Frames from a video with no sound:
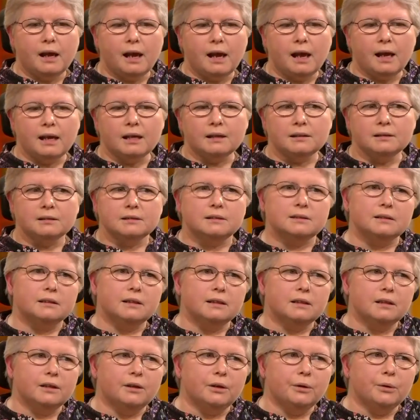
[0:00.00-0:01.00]
and
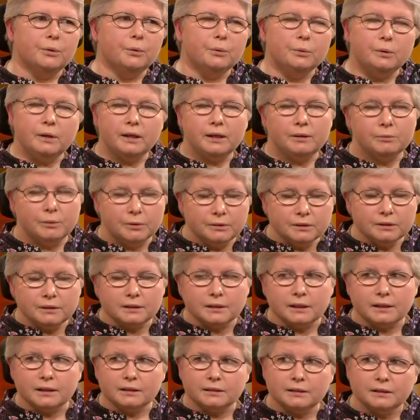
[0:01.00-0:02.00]
all he
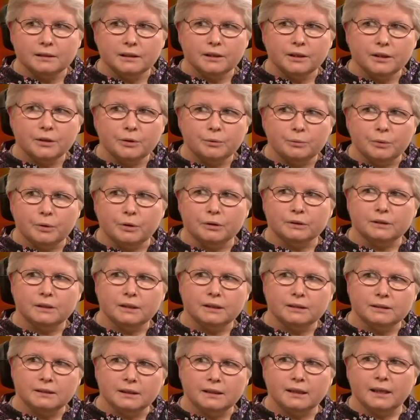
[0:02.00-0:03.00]
wanted was
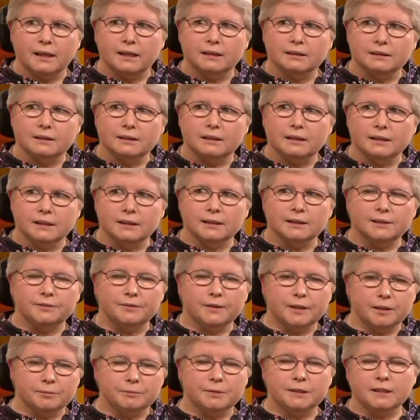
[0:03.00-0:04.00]
to get things
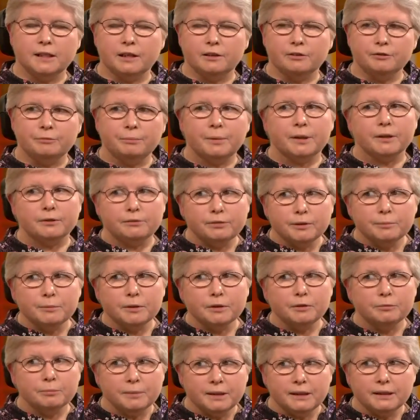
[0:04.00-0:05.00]
for himself by
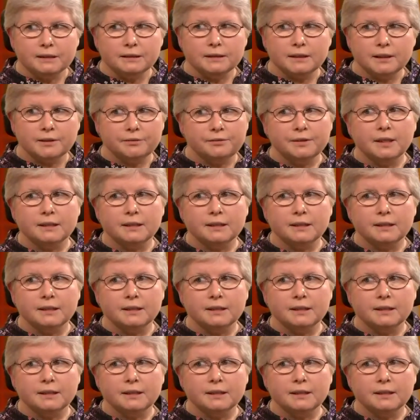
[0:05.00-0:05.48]
criminal means if